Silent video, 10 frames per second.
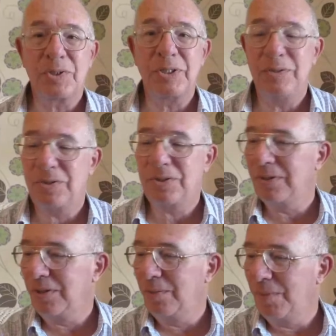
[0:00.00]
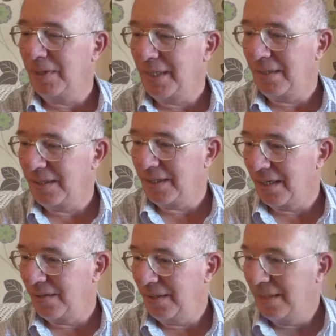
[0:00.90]
see you soon. You mind how you
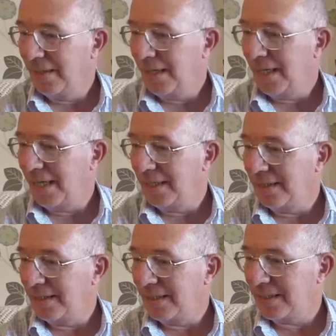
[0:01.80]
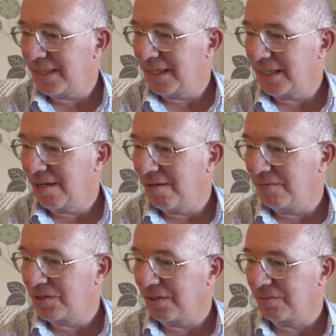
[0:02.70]
go, and take care
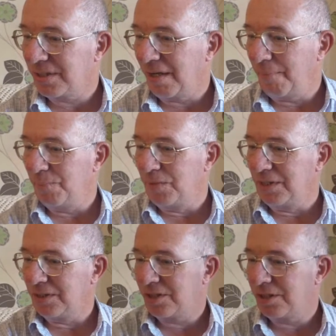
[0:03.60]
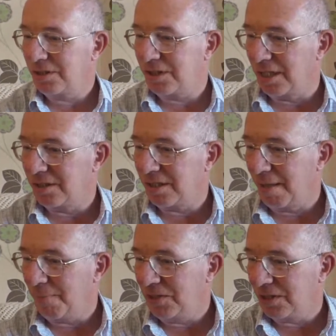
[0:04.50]
of yourselves. Governments says,
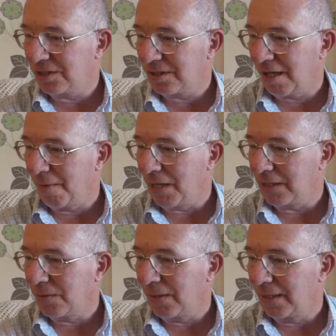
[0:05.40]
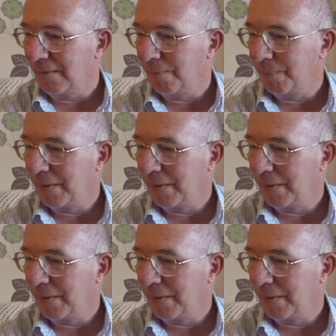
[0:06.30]
let me just go back to Alan